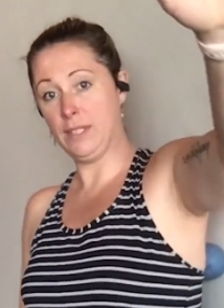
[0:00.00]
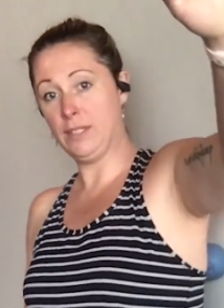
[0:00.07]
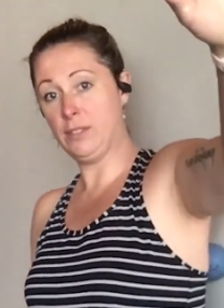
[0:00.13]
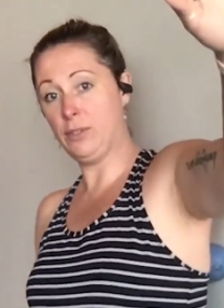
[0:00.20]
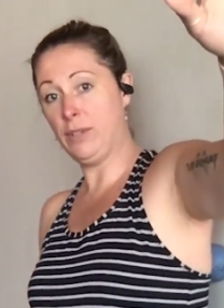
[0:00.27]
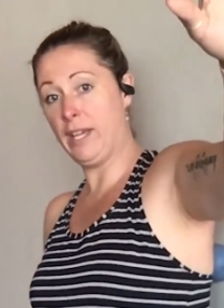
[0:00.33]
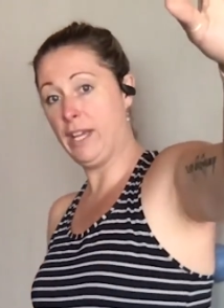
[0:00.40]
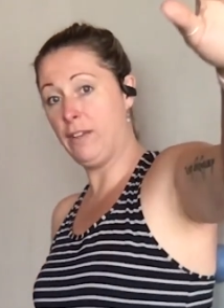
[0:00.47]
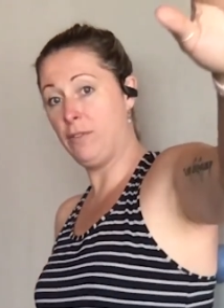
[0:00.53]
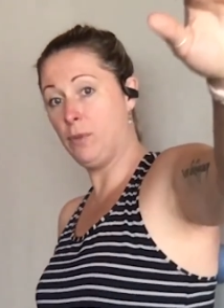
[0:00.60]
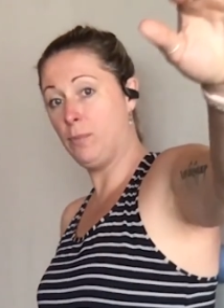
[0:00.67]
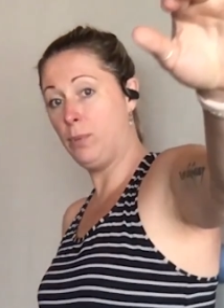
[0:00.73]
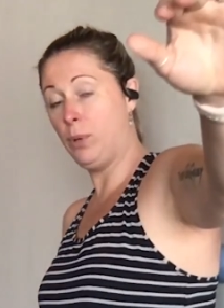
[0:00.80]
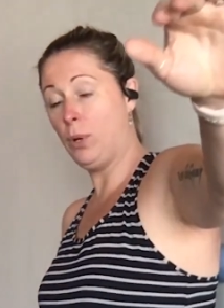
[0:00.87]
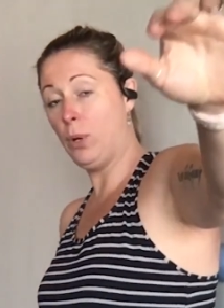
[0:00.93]
It's okay if
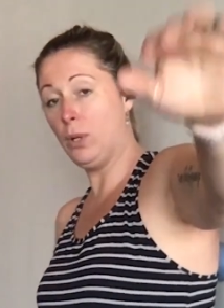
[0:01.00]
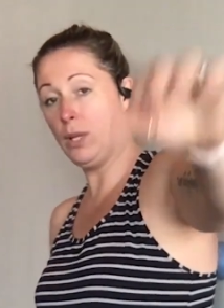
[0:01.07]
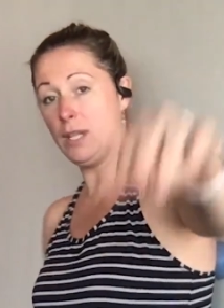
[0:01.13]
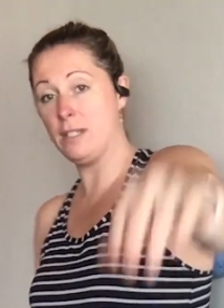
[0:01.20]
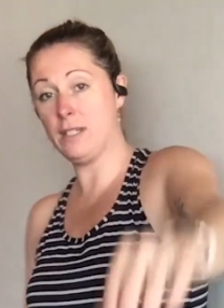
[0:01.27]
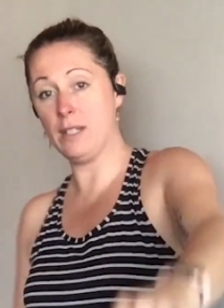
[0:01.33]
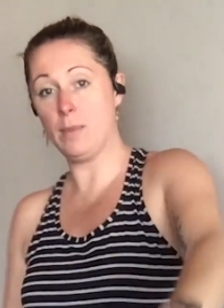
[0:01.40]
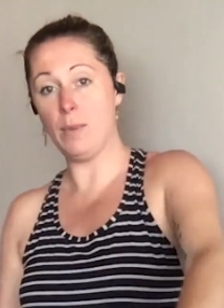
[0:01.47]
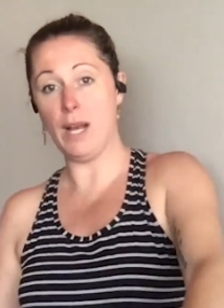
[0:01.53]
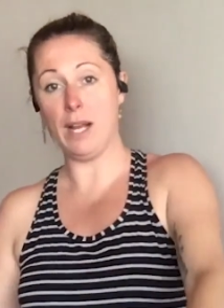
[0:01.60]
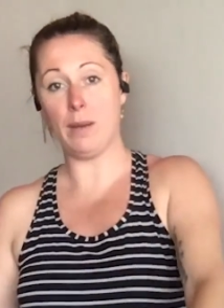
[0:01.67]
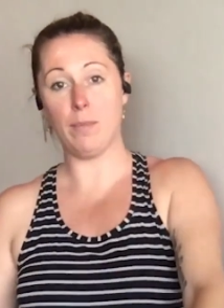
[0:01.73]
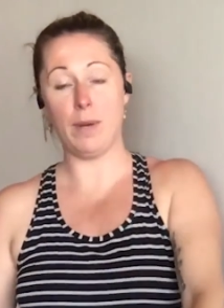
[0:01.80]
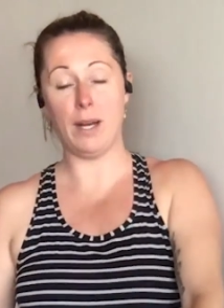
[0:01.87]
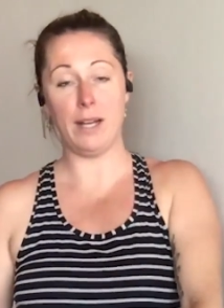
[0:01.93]
you pull onto the
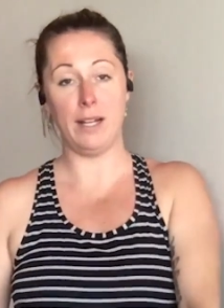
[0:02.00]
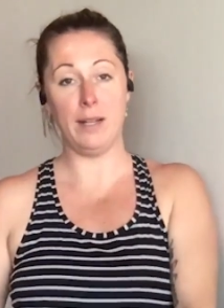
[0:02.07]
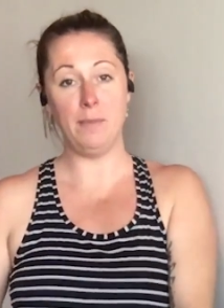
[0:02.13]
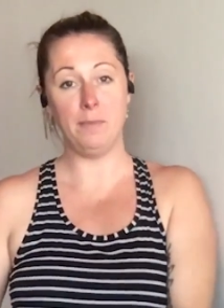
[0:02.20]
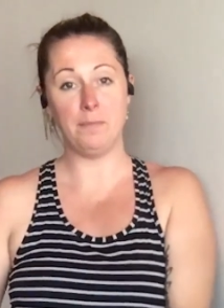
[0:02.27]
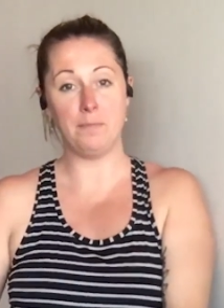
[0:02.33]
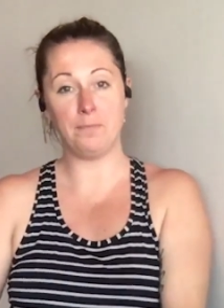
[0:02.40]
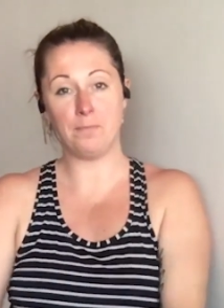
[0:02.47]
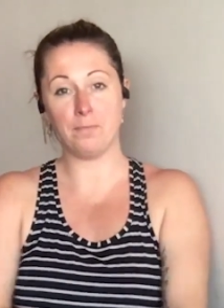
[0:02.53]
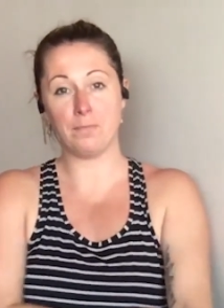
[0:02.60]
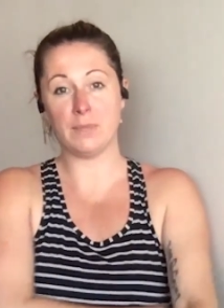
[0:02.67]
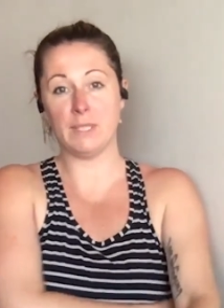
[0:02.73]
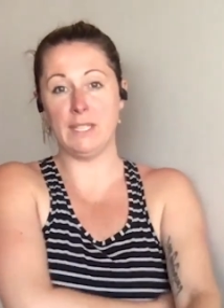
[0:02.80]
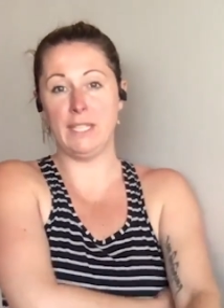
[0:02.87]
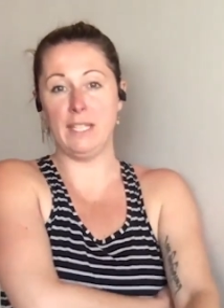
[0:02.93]
back body.
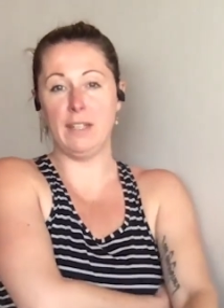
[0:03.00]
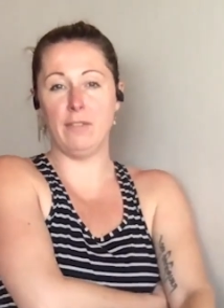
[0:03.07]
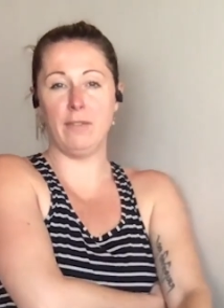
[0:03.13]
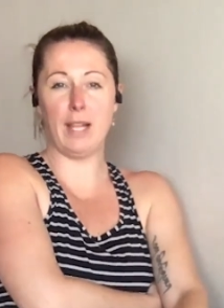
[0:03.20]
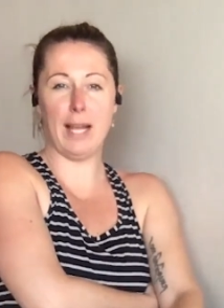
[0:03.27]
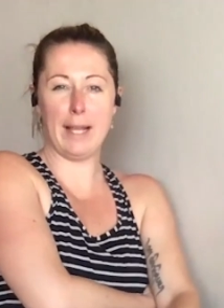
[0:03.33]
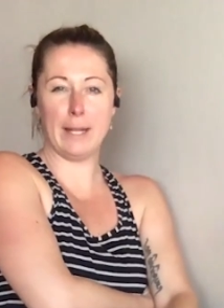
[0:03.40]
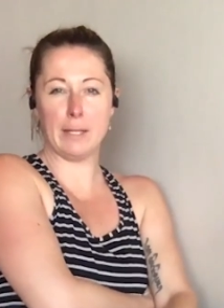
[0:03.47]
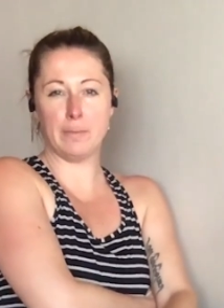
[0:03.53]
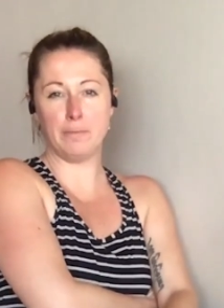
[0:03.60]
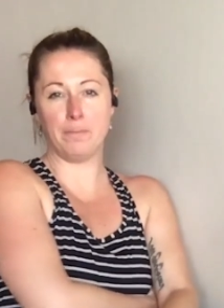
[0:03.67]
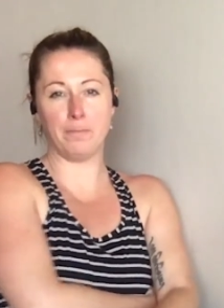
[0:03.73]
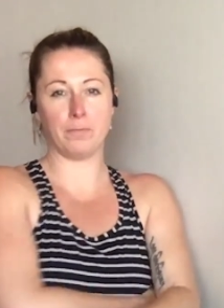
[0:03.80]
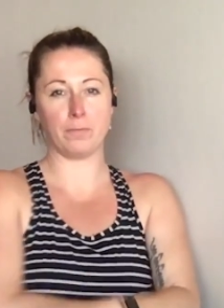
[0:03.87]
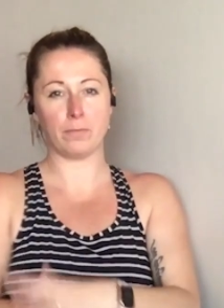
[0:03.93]
Think of like
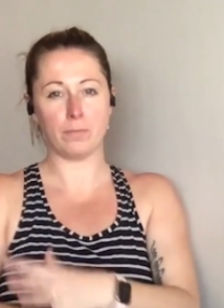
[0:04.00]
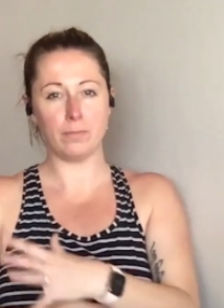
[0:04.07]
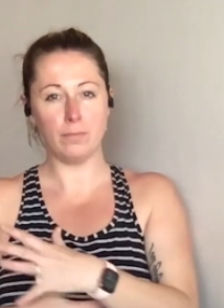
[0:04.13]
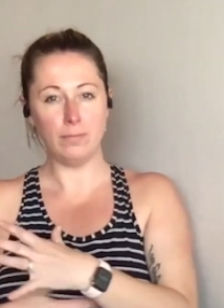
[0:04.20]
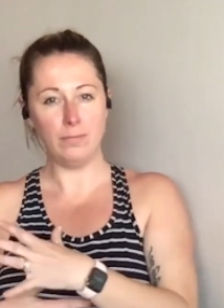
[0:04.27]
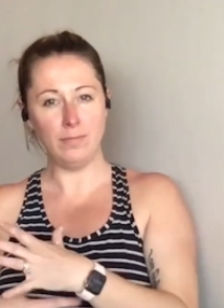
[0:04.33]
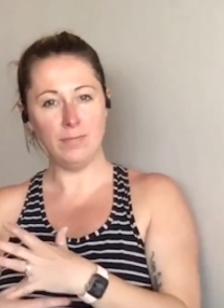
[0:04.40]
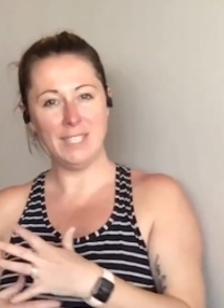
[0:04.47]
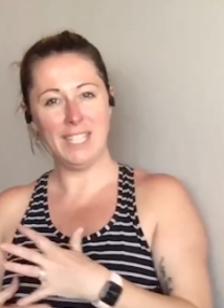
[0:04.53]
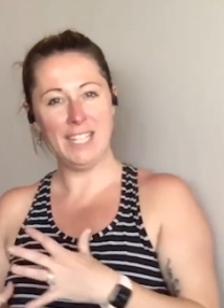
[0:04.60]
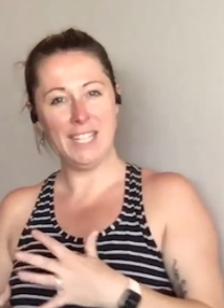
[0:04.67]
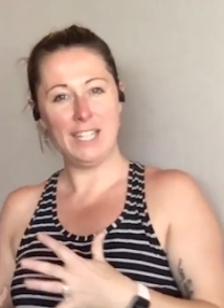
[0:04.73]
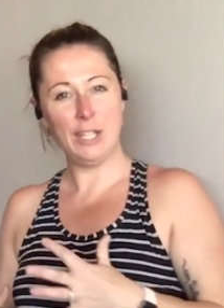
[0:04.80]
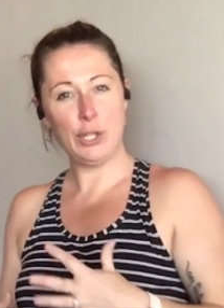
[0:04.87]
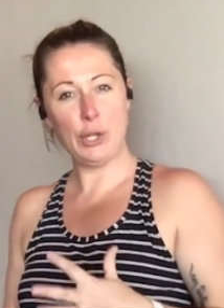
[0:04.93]

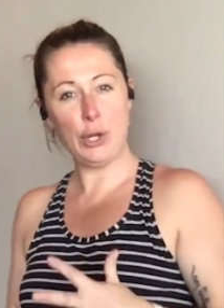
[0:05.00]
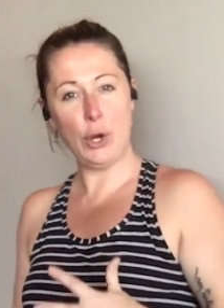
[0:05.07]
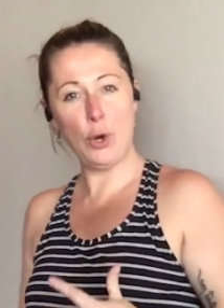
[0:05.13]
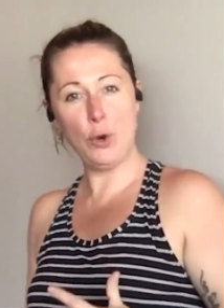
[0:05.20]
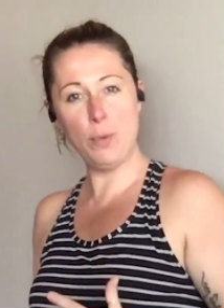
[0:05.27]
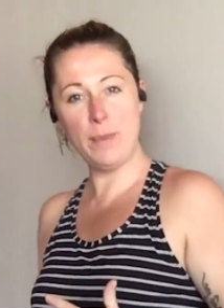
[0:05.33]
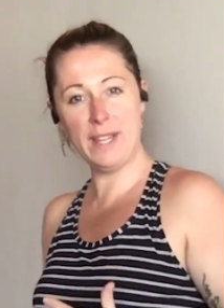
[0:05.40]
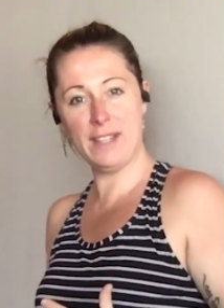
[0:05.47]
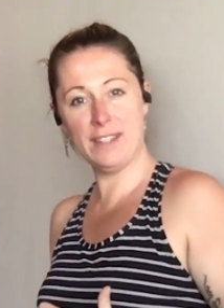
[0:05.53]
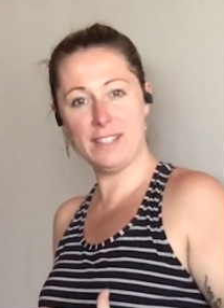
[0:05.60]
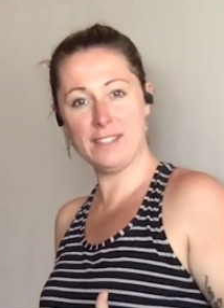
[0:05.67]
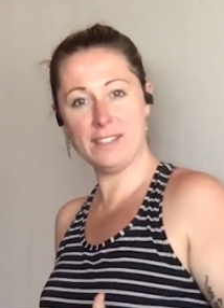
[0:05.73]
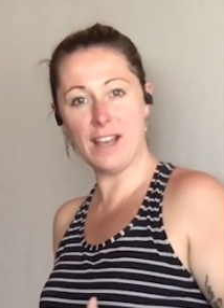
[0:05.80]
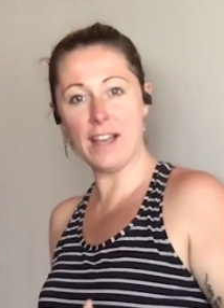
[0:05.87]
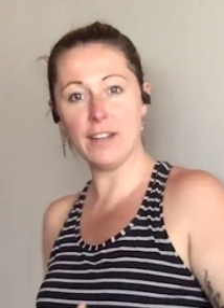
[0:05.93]
combing
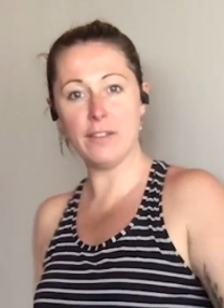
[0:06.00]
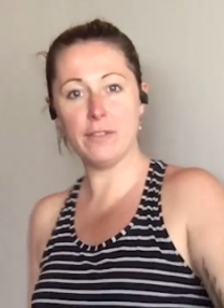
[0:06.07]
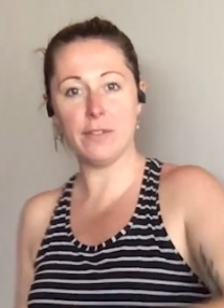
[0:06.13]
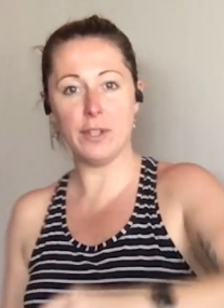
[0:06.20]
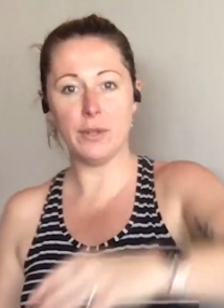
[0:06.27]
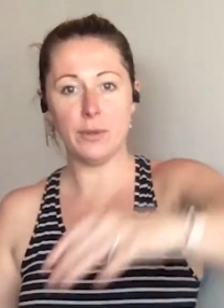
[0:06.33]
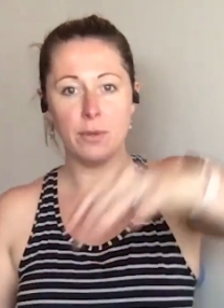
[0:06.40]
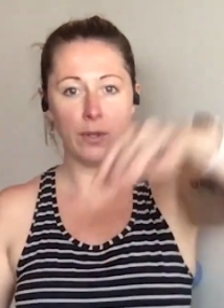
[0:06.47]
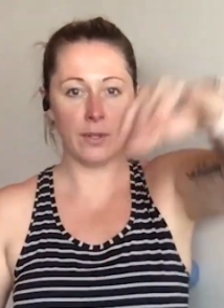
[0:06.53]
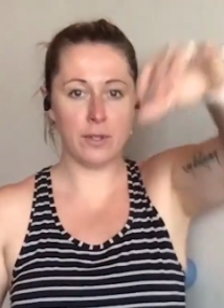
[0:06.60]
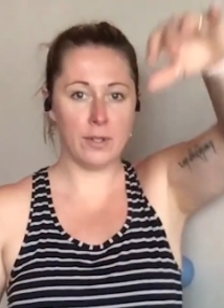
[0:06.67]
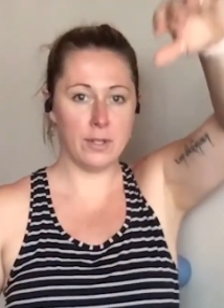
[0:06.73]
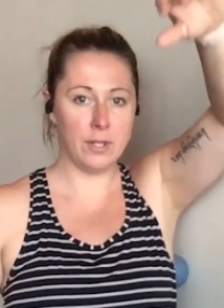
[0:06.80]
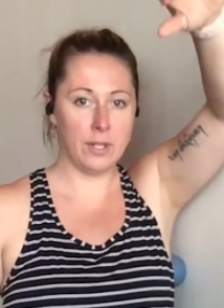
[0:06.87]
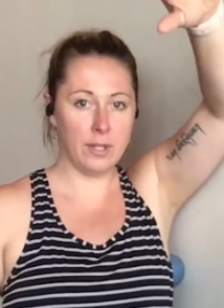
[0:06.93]
the side of you
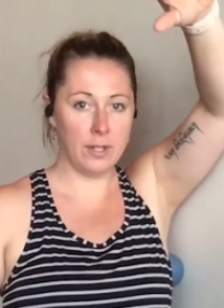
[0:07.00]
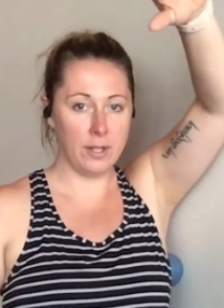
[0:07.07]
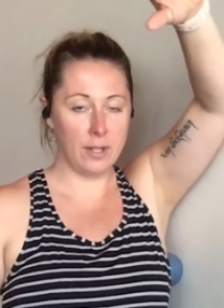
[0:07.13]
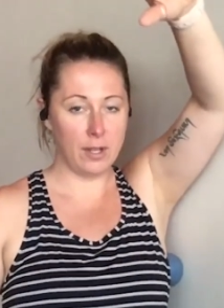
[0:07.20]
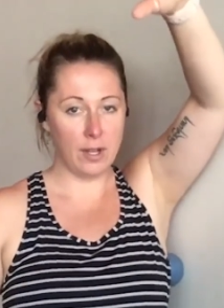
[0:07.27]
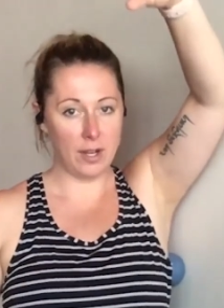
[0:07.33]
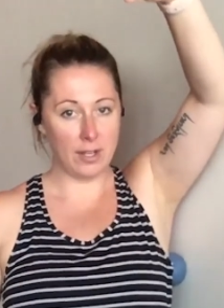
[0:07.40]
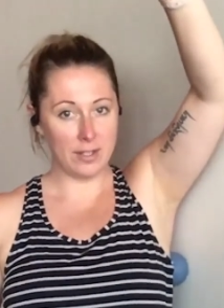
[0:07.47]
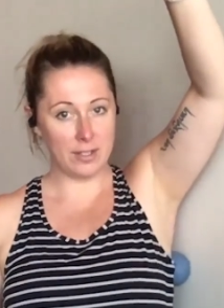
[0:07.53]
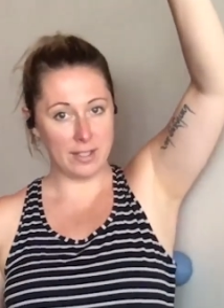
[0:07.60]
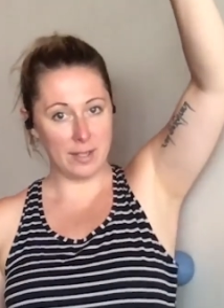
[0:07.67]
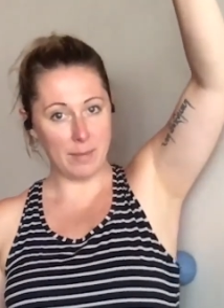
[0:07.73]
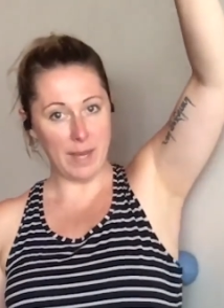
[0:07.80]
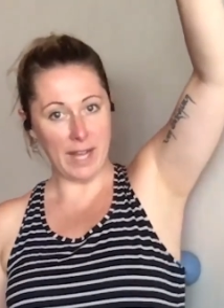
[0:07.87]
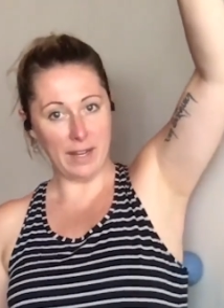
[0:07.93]

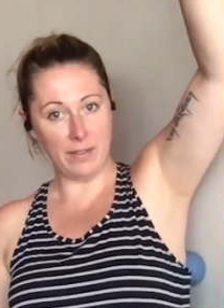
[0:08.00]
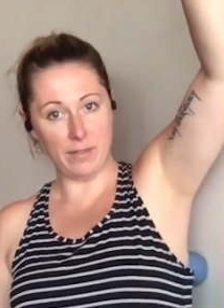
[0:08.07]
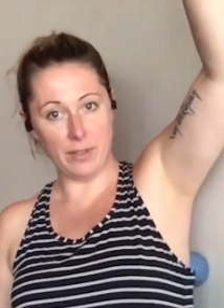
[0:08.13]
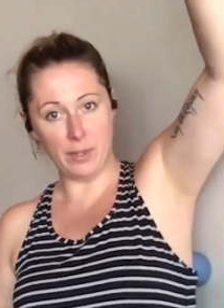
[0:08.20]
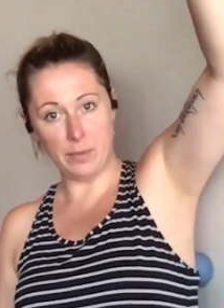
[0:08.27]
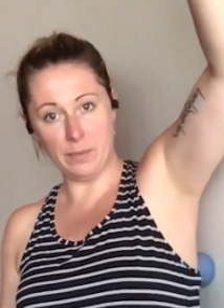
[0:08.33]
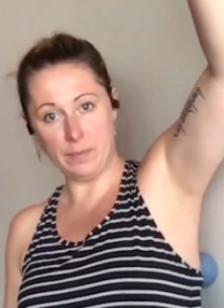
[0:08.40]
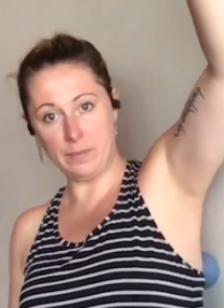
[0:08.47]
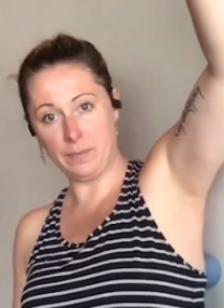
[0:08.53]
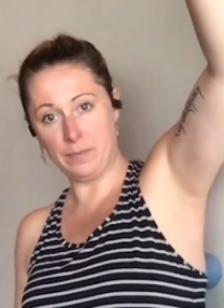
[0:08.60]
onto the back of you.